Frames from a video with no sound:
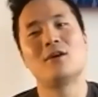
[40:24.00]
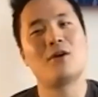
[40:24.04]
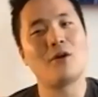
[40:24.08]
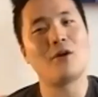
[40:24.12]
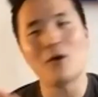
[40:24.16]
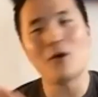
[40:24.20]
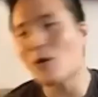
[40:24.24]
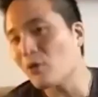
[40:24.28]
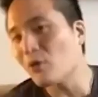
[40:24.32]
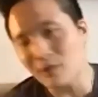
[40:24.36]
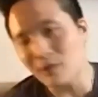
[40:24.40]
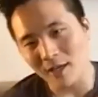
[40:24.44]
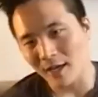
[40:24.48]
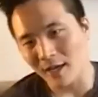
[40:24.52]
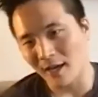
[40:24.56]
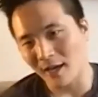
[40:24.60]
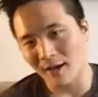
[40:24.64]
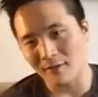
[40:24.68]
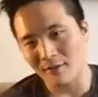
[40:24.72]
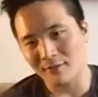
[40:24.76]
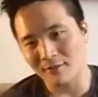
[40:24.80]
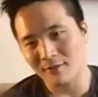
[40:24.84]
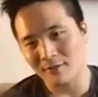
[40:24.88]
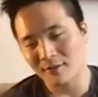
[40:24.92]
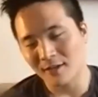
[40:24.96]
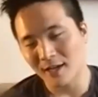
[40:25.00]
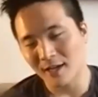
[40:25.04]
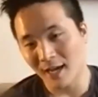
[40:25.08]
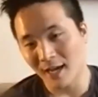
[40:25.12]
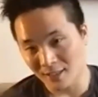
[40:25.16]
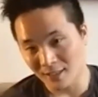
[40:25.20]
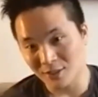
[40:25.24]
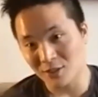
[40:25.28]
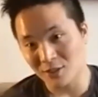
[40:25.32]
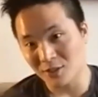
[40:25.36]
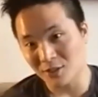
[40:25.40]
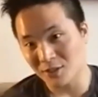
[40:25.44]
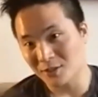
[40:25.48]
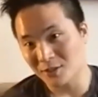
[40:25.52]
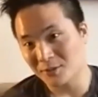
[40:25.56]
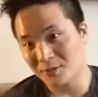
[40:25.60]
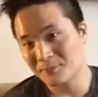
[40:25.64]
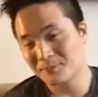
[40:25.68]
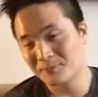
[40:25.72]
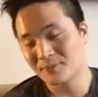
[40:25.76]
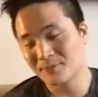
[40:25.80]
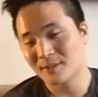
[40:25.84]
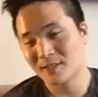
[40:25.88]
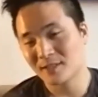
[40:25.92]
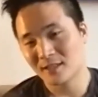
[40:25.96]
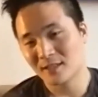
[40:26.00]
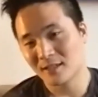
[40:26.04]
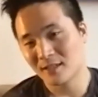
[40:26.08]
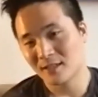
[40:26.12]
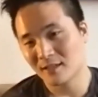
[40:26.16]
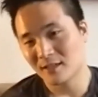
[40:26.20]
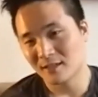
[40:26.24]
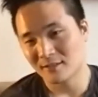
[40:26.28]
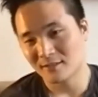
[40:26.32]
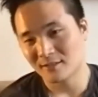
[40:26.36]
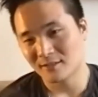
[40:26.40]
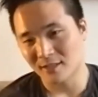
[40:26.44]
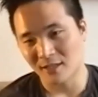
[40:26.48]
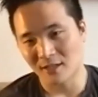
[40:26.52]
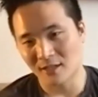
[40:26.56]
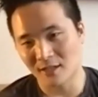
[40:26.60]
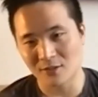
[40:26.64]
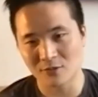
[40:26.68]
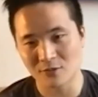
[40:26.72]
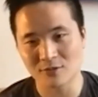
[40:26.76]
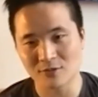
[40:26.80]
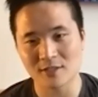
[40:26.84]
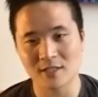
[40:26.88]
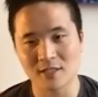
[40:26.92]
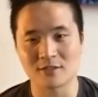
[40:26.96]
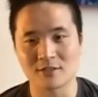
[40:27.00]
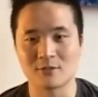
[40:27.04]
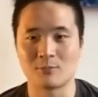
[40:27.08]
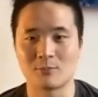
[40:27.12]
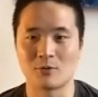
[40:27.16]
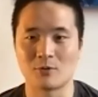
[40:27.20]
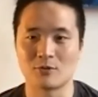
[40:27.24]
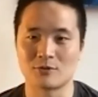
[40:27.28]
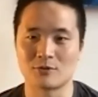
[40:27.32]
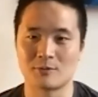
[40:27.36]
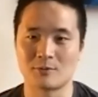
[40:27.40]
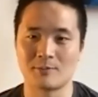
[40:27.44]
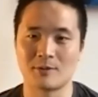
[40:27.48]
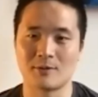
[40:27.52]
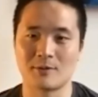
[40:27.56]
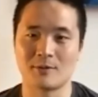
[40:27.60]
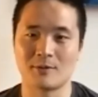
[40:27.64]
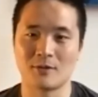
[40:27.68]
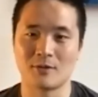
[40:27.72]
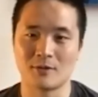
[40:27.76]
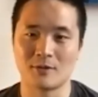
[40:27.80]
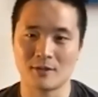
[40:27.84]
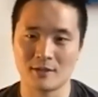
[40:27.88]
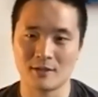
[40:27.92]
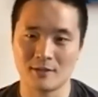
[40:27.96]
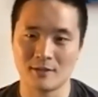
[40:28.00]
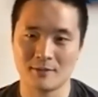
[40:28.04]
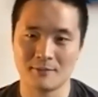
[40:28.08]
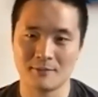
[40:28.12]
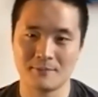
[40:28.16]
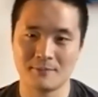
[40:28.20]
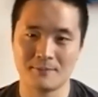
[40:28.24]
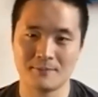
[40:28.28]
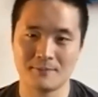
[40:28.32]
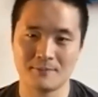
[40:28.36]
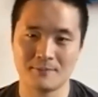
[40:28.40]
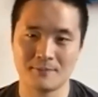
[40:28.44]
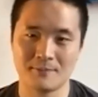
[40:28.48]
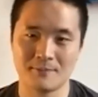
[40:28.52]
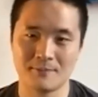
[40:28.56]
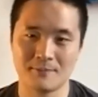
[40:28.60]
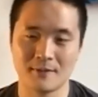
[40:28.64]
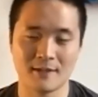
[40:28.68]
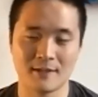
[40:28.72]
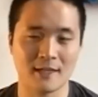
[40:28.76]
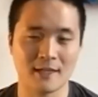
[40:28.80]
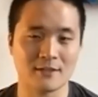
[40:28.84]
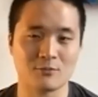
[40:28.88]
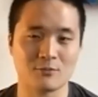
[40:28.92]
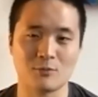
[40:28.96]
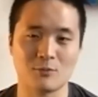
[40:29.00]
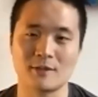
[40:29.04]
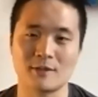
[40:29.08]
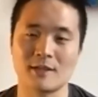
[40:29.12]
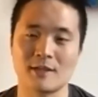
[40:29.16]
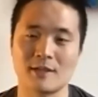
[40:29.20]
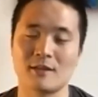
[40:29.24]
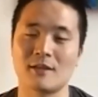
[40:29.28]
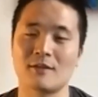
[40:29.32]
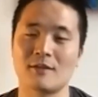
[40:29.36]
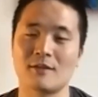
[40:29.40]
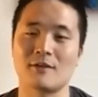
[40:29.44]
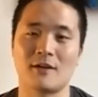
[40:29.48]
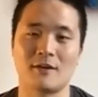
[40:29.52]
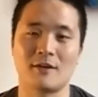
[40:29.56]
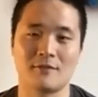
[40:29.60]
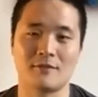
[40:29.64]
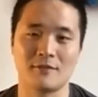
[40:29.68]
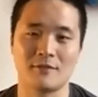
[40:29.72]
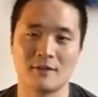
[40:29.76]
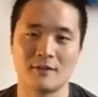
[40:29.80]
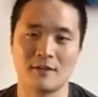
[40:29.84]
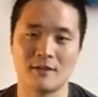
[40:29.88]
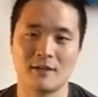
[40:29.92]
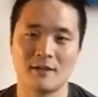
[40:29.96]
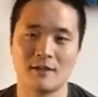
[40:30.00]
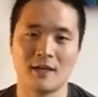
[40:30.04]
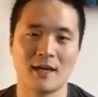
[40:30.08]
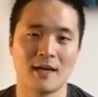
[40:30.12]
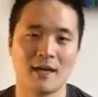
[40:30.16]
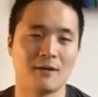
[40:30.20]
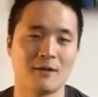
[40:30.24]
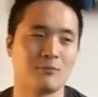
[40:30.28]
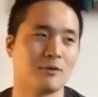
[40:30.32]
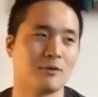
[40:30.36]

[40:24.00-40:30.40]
all they have actually is the unearned sense of moral superiority, and that's what they live off. And